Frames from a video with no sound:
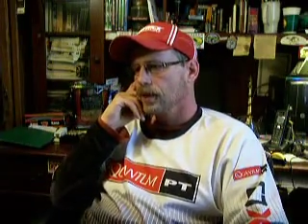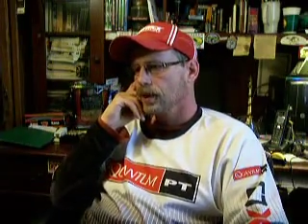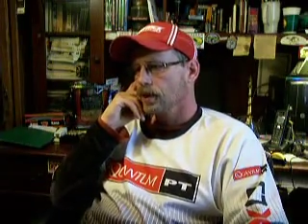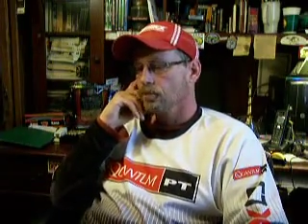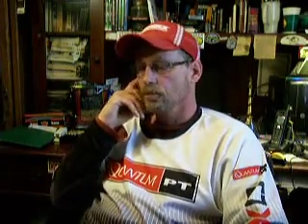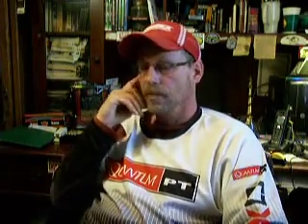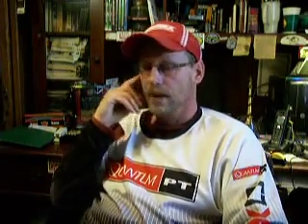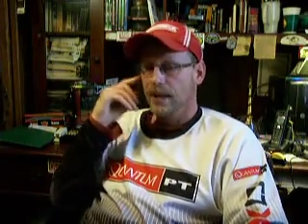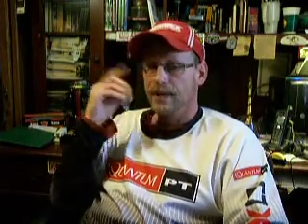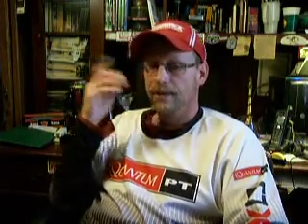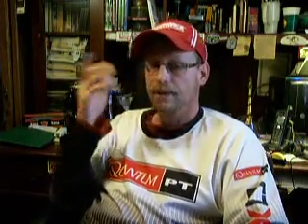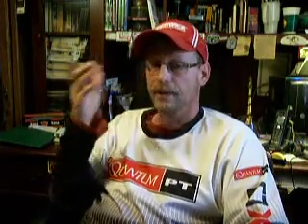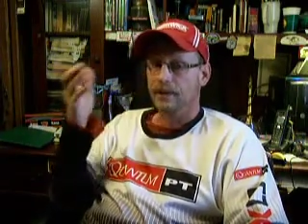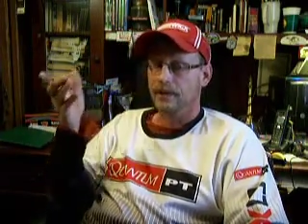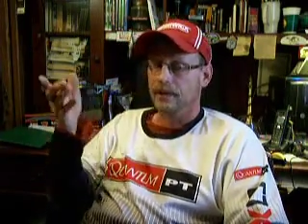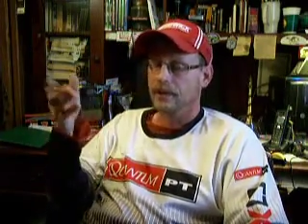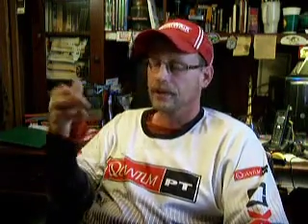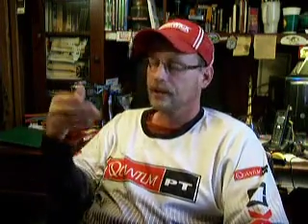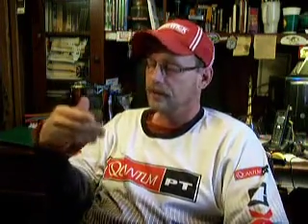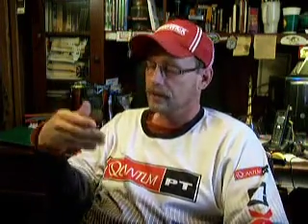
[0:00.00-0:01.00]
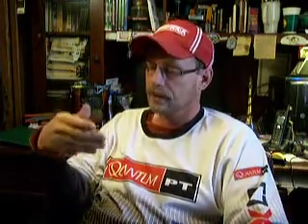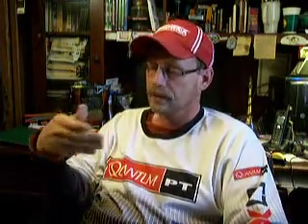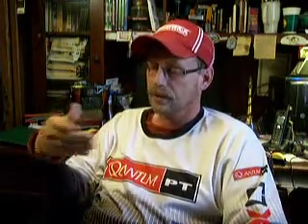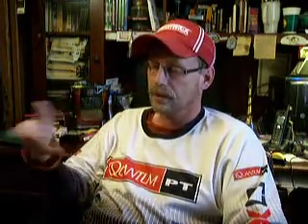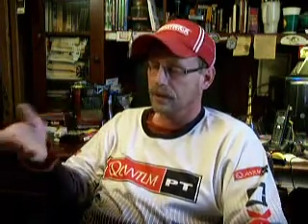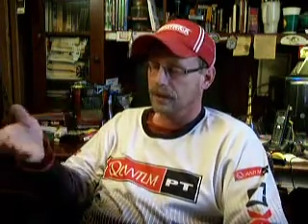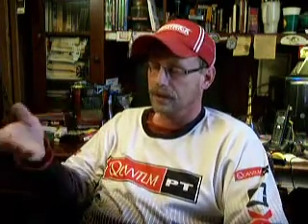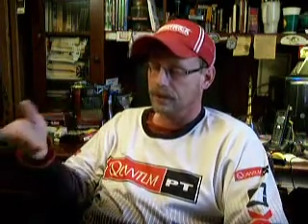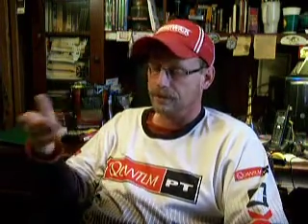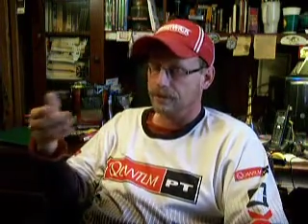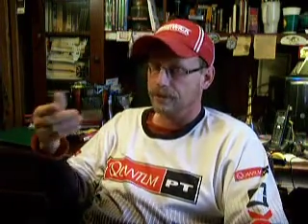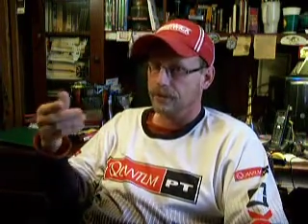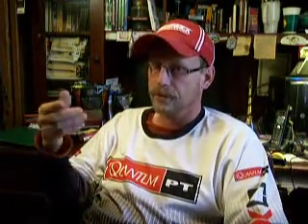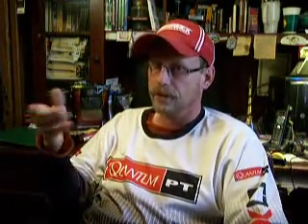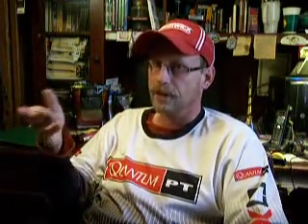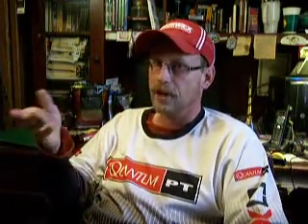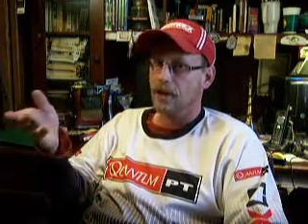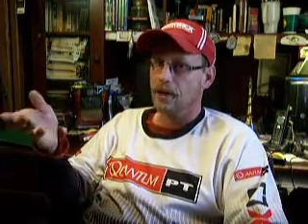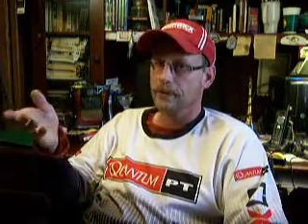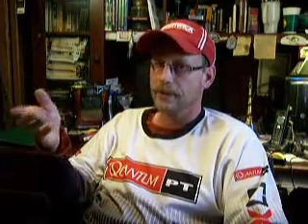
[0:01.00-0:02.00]
and basically let the
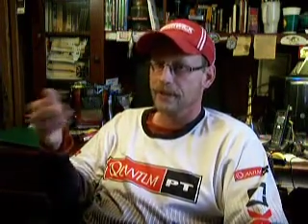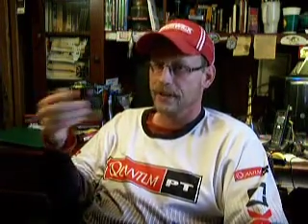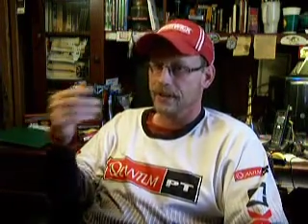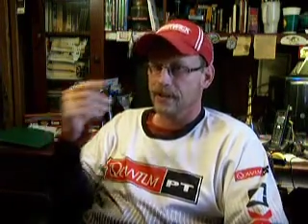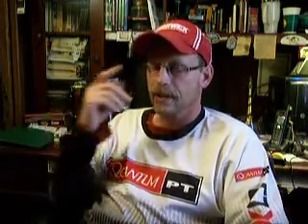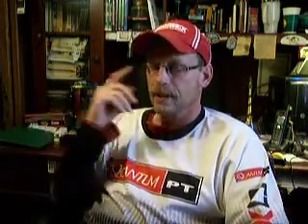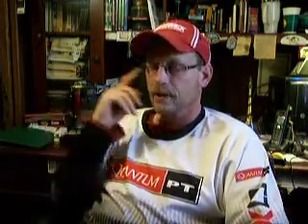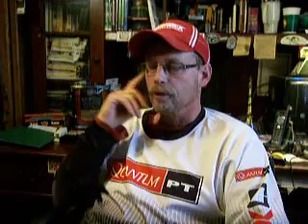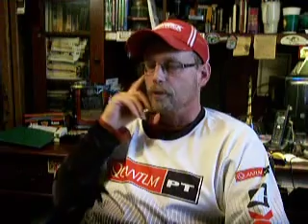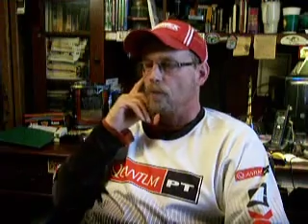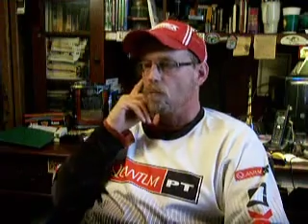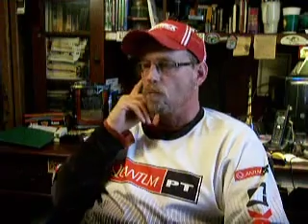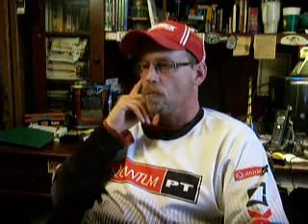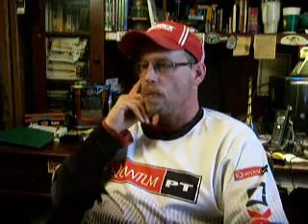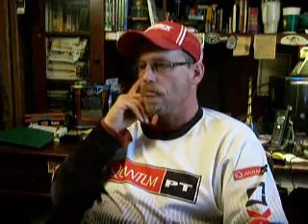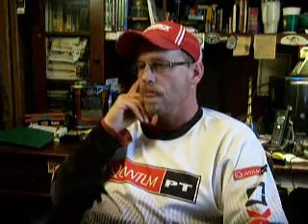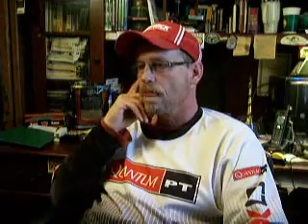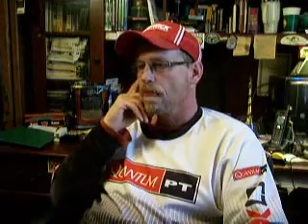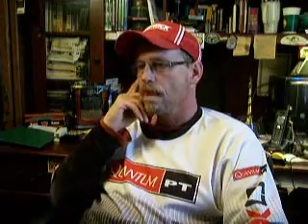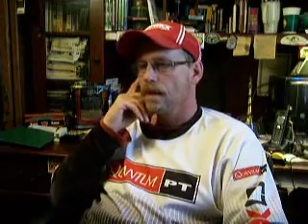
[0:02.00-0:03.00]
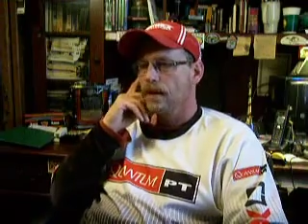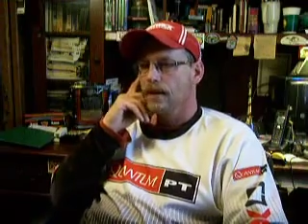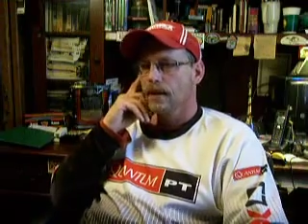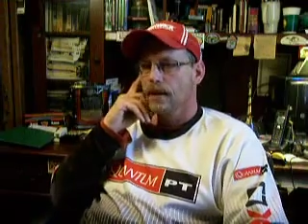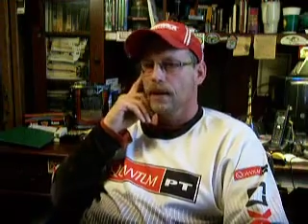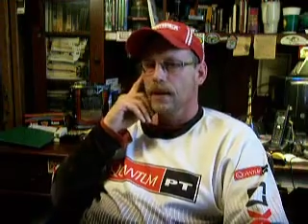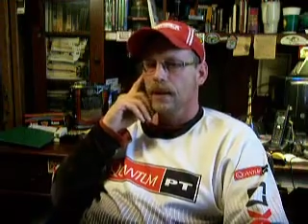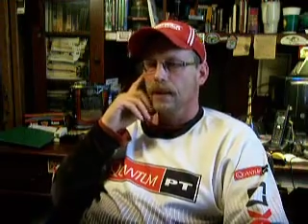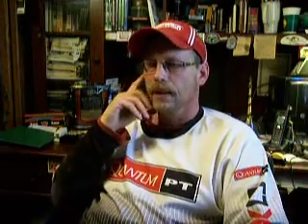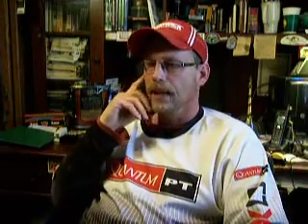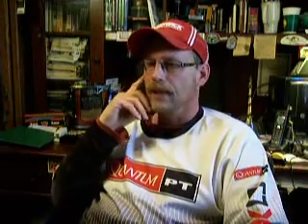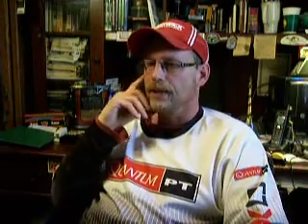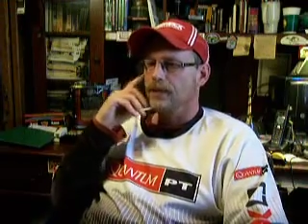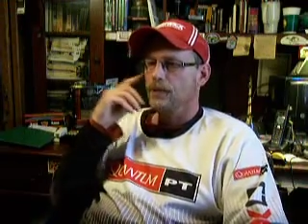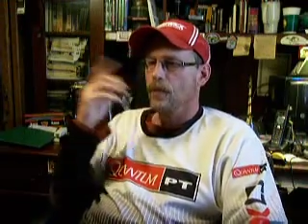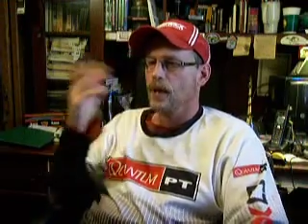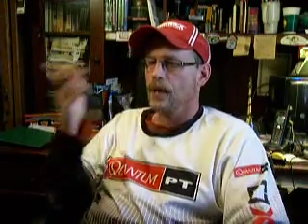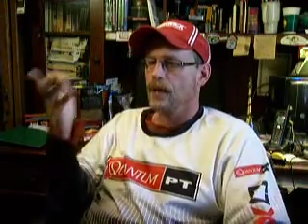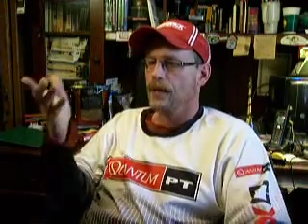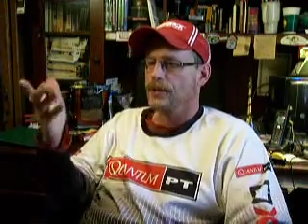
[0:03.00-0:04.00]
food come to them. And that's
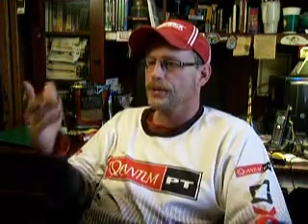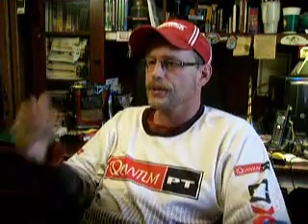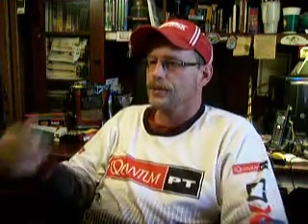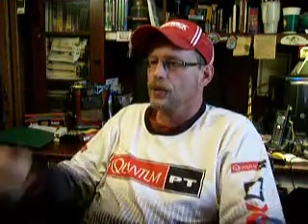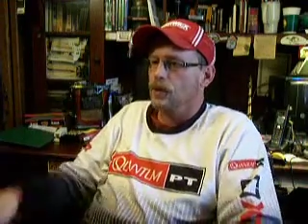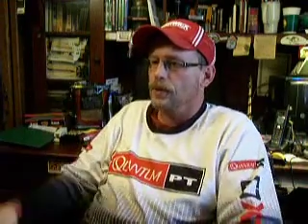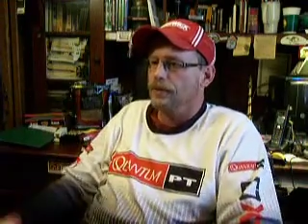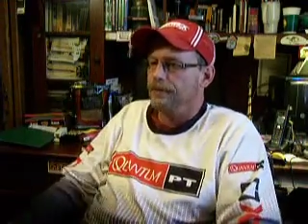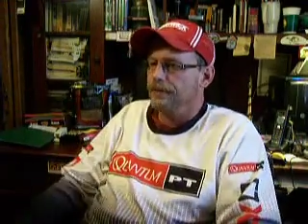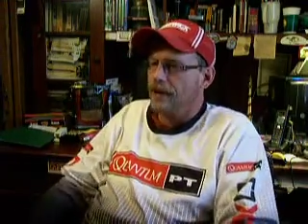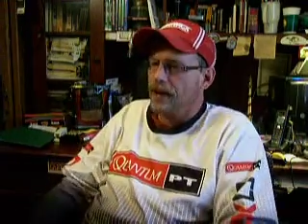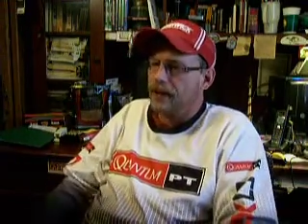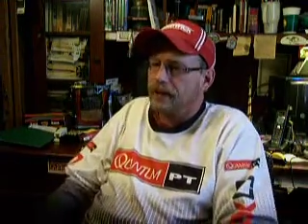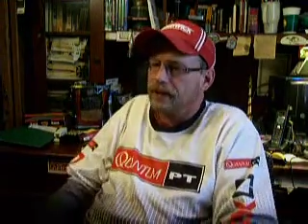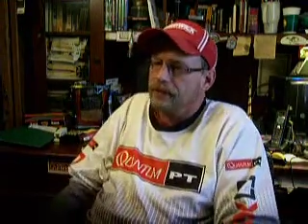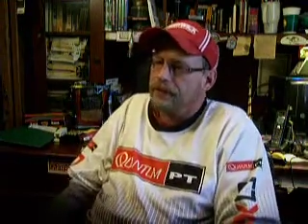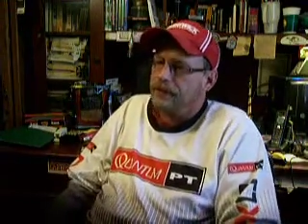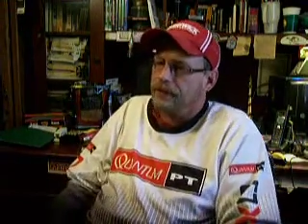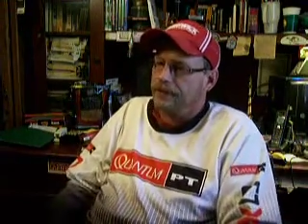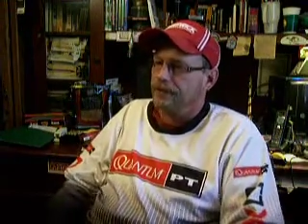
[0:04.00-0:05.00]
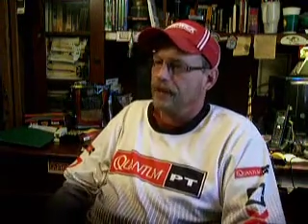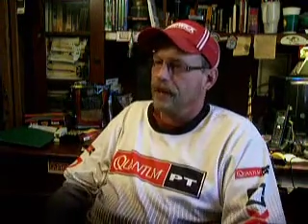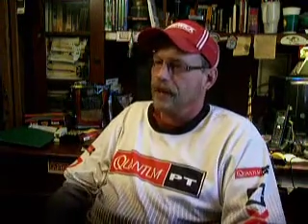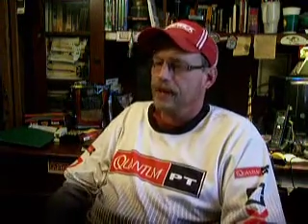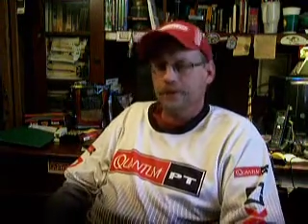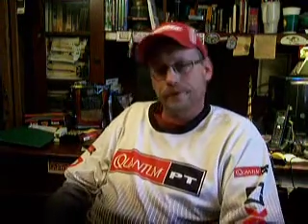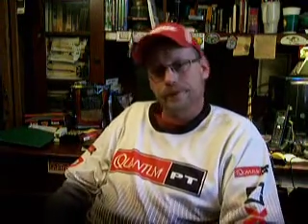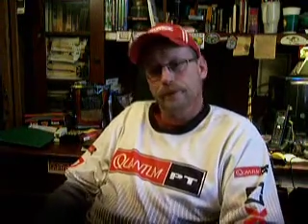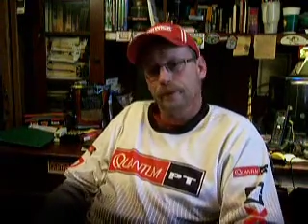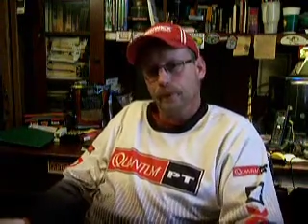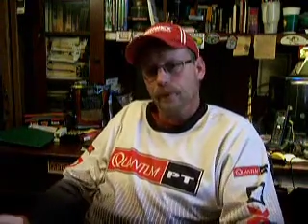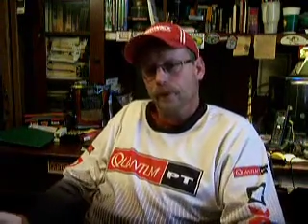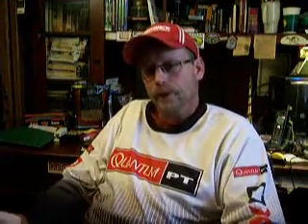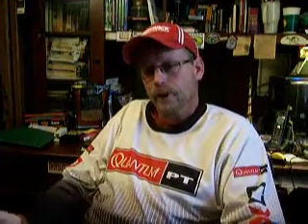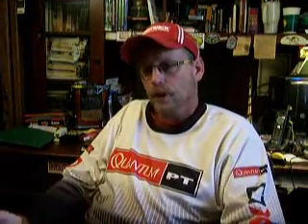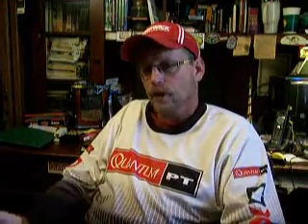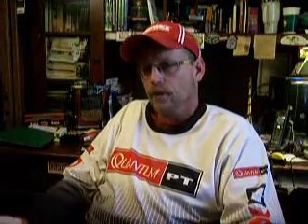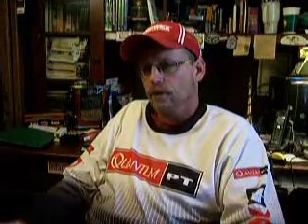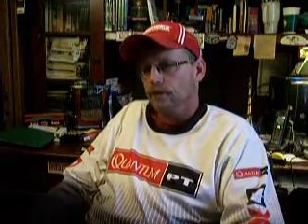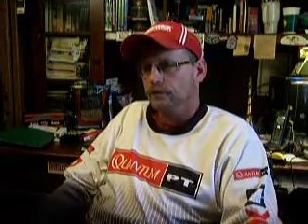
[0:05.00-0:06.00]
why it's so effective to find,
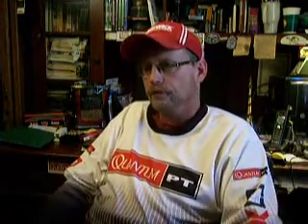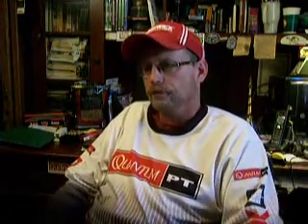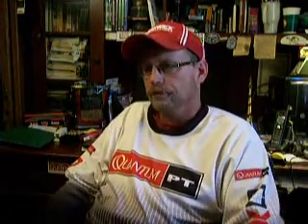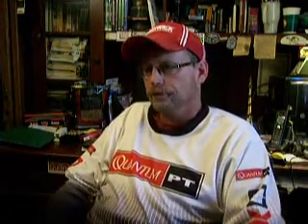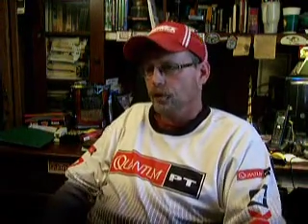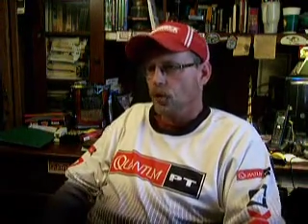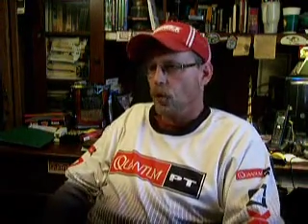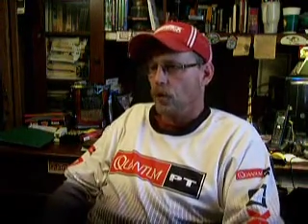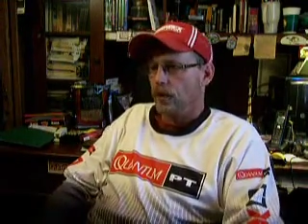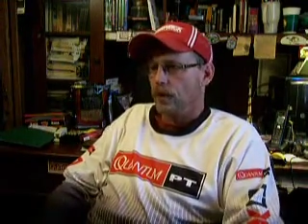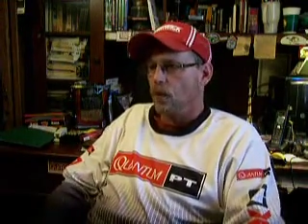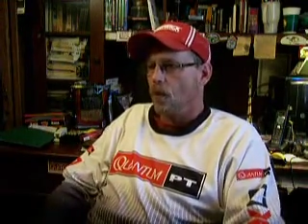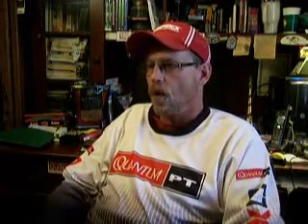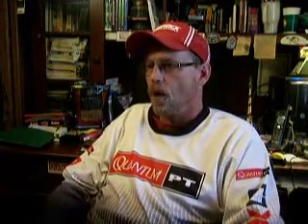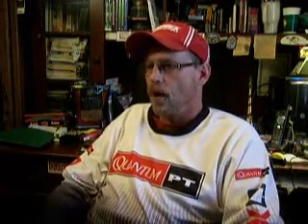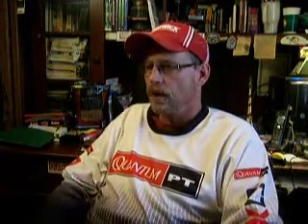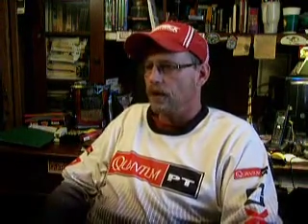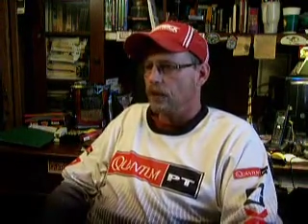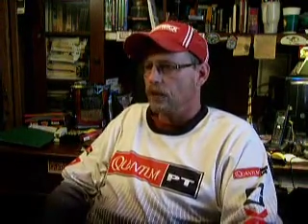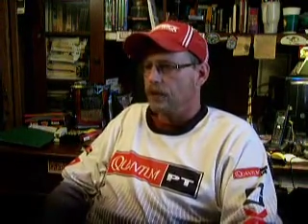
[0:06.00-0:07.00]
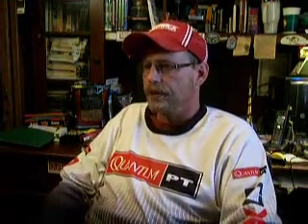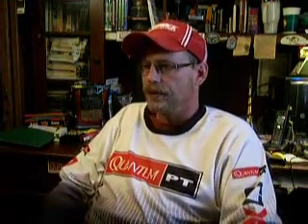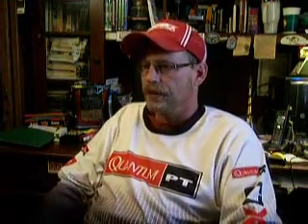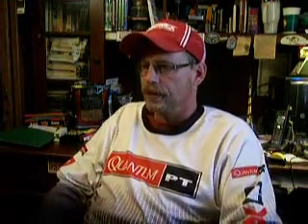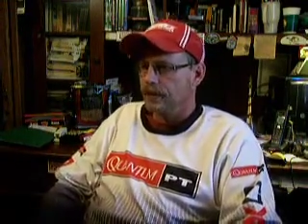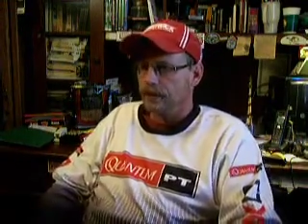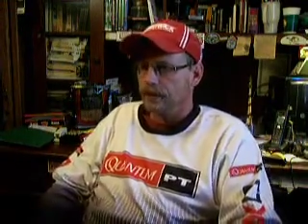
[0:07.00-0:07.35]
flowing water within